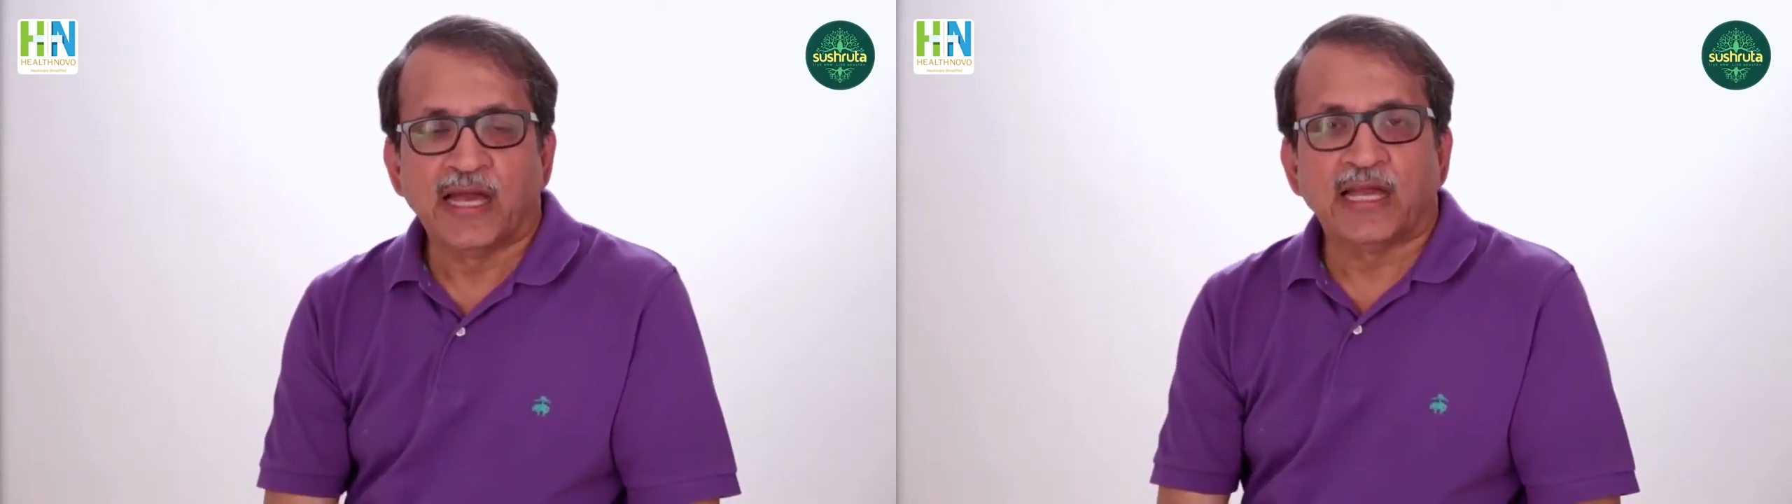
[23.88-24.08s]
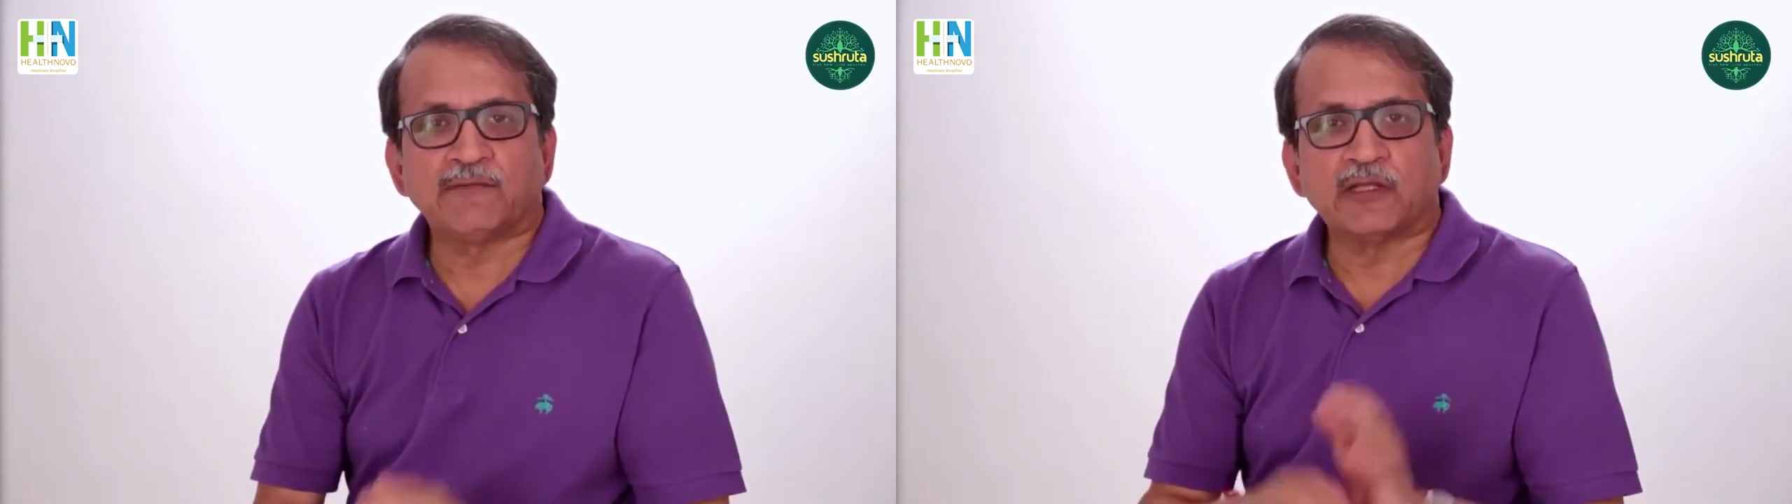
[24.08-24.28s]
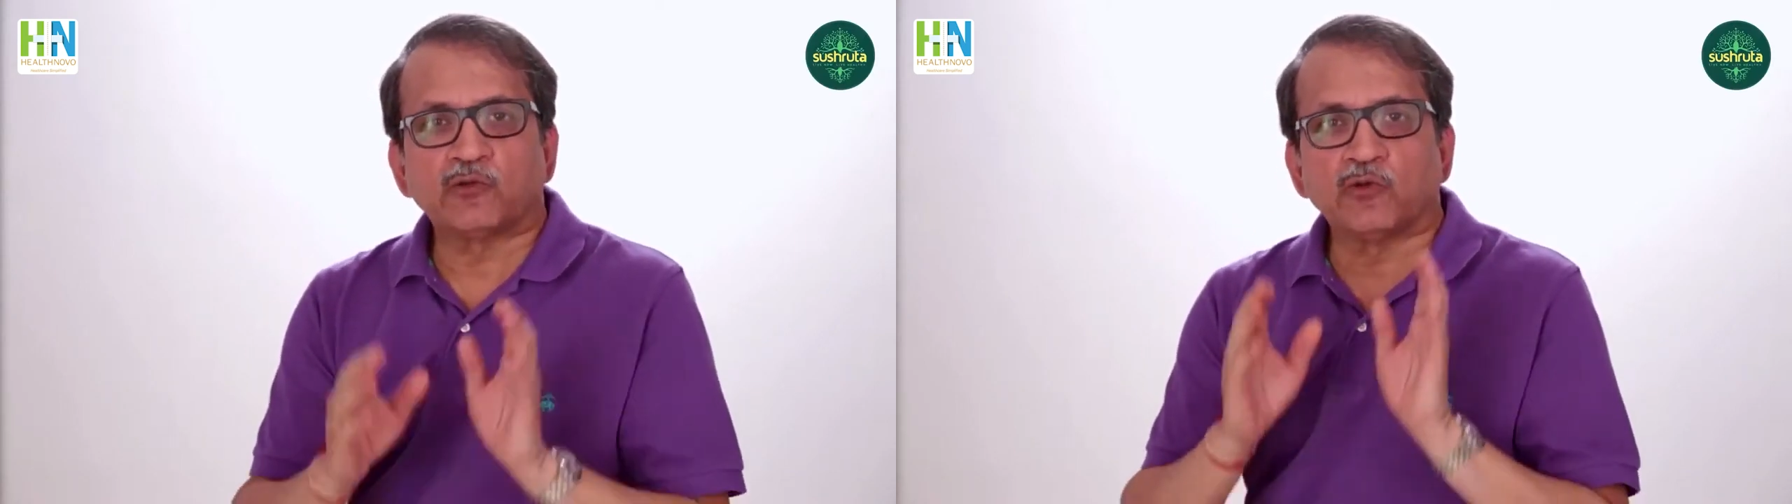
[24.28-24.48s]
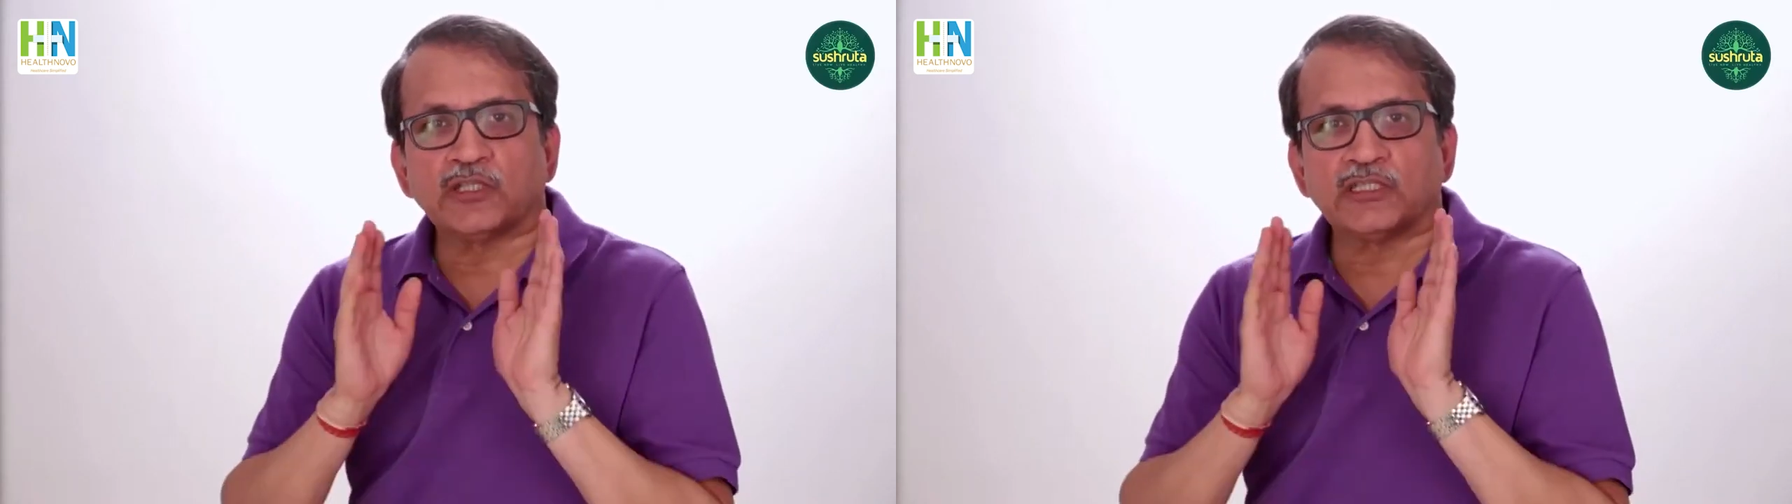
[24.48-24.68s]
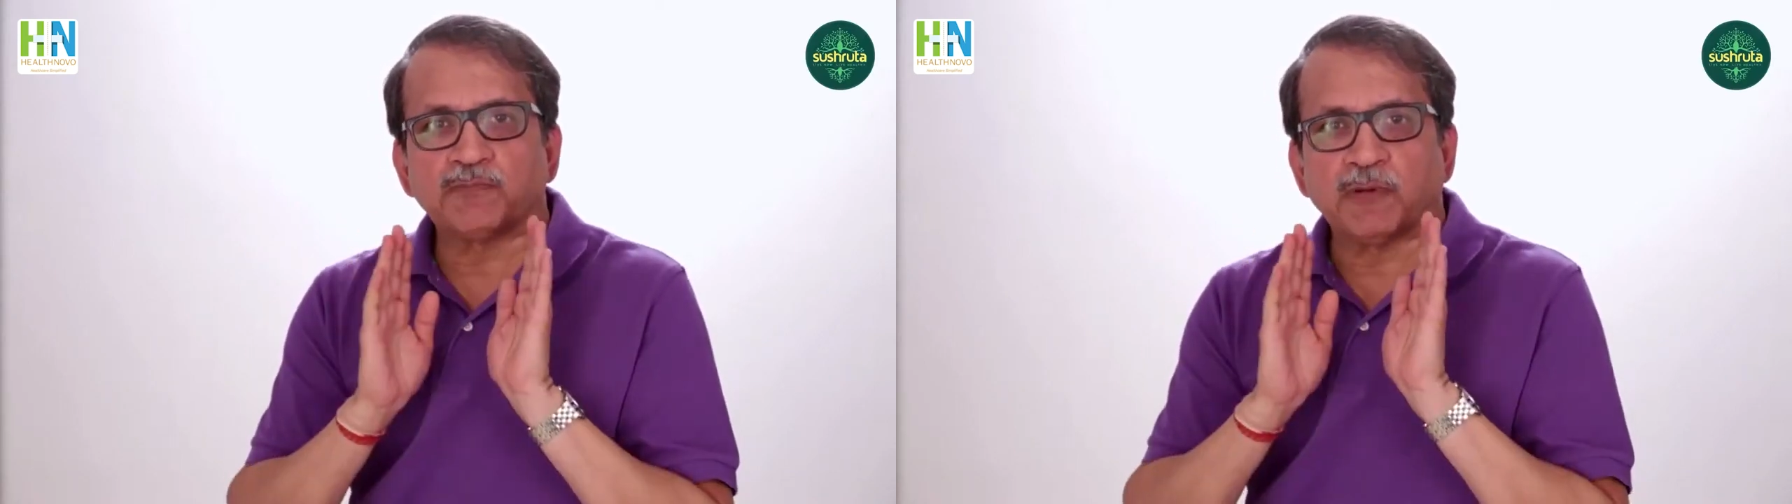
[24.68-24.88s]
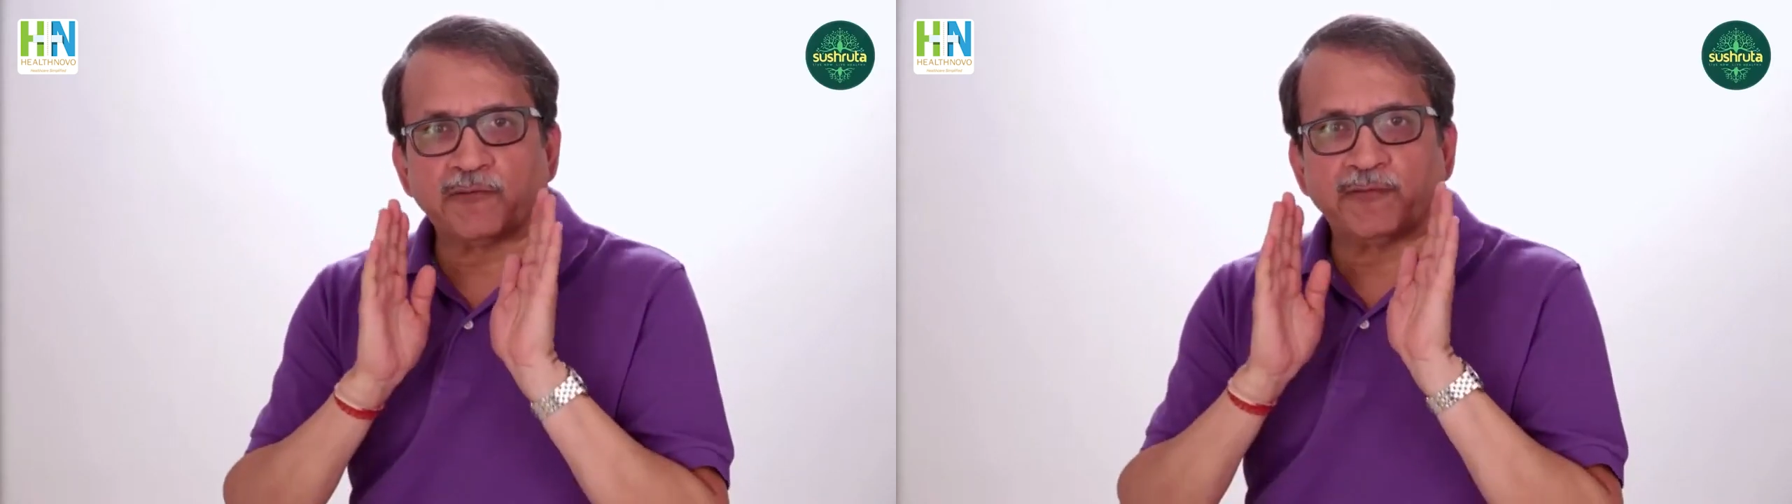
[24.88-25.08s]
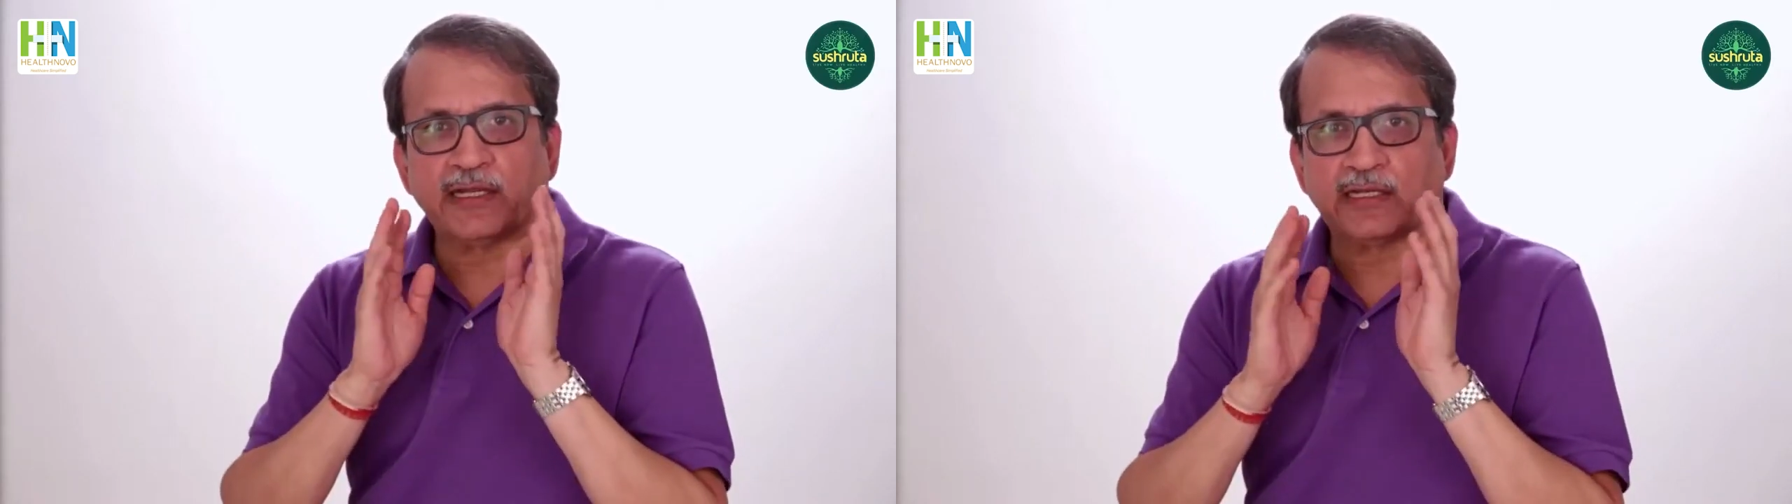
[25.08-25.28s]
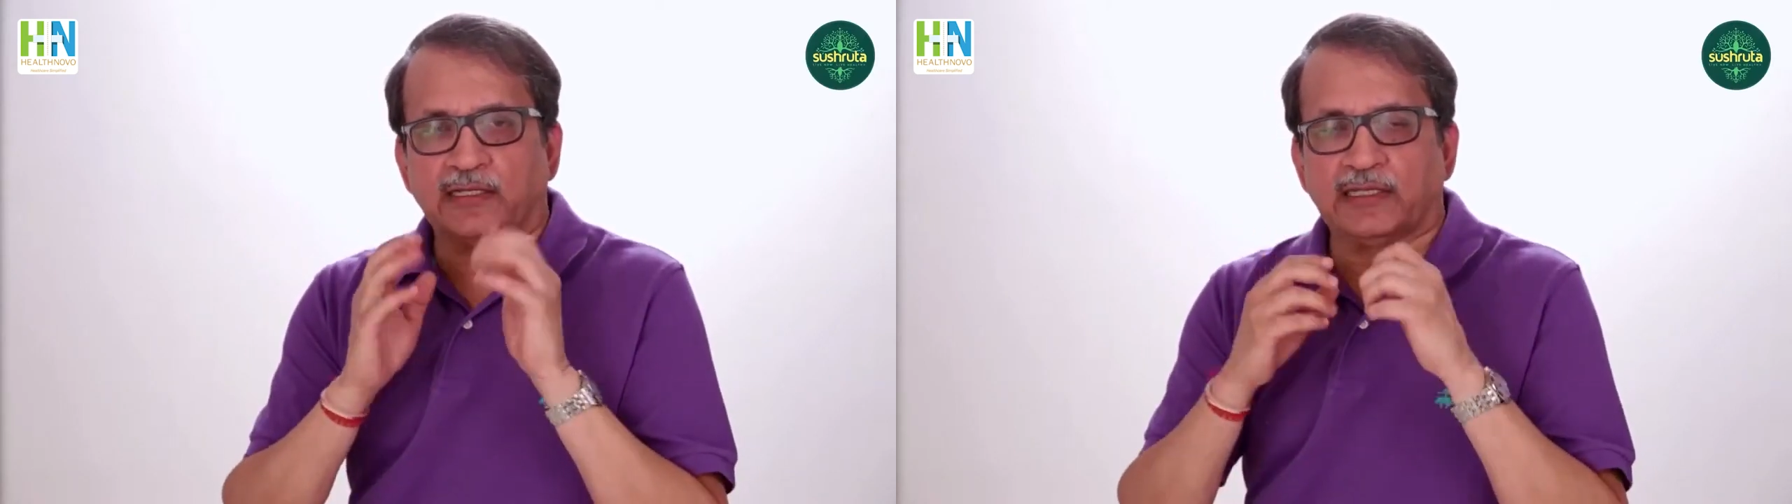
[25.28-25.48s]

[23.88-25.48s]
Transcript: If the tooth is perfect,